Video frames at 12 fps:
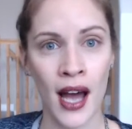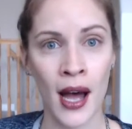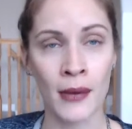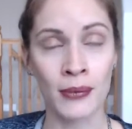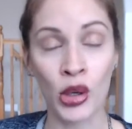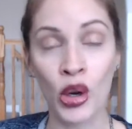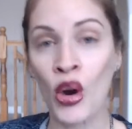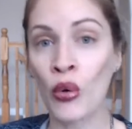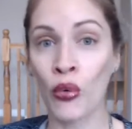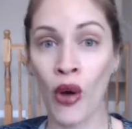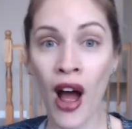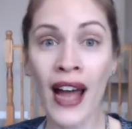um,
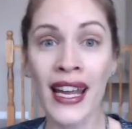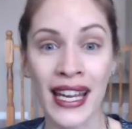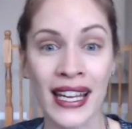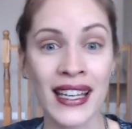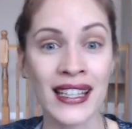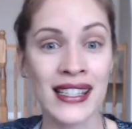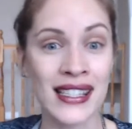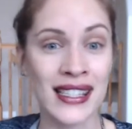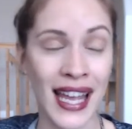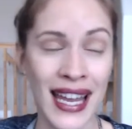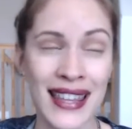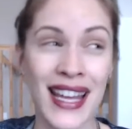crying and
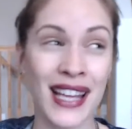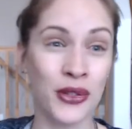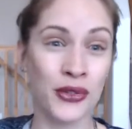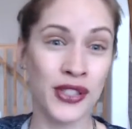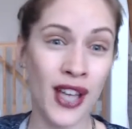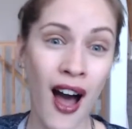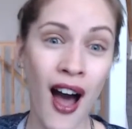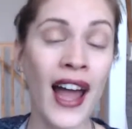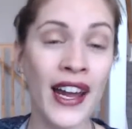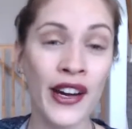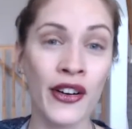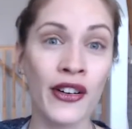saying that they're
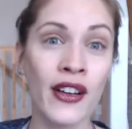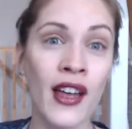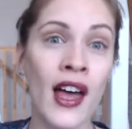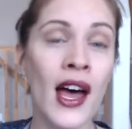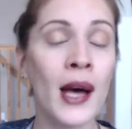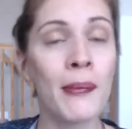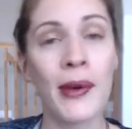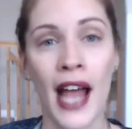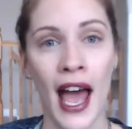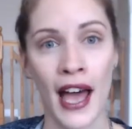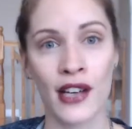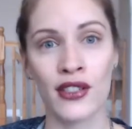tired, but
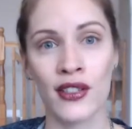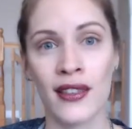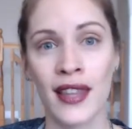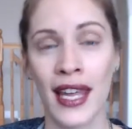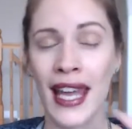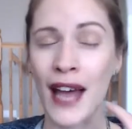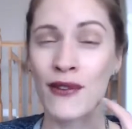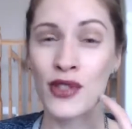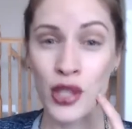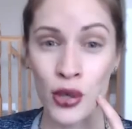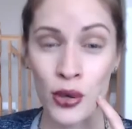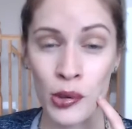actually they have
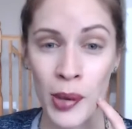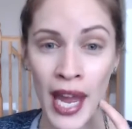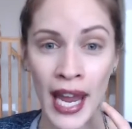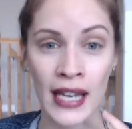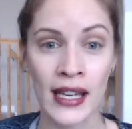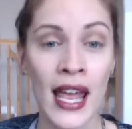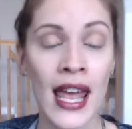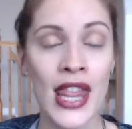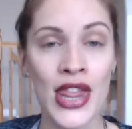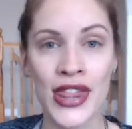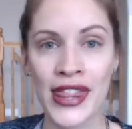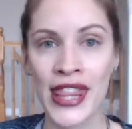tooth pain.
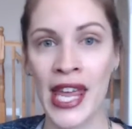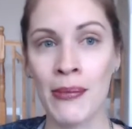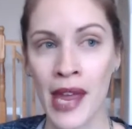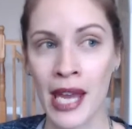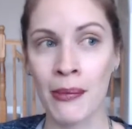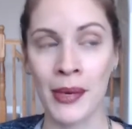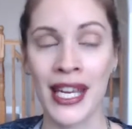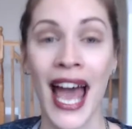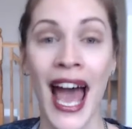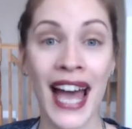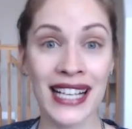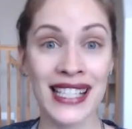They may be
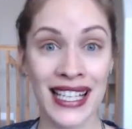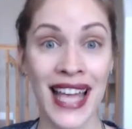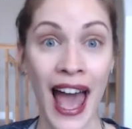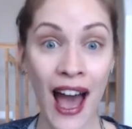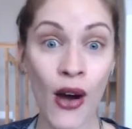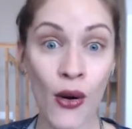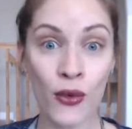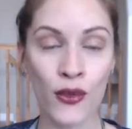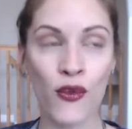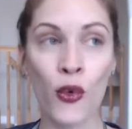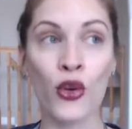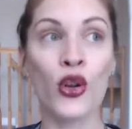acting out
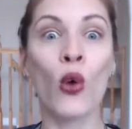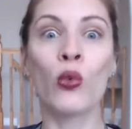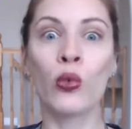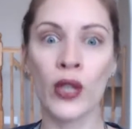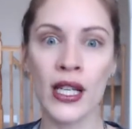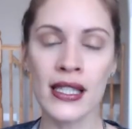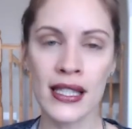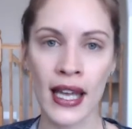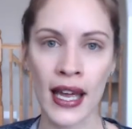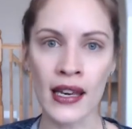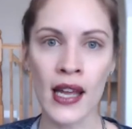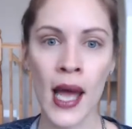for no
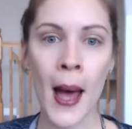reason,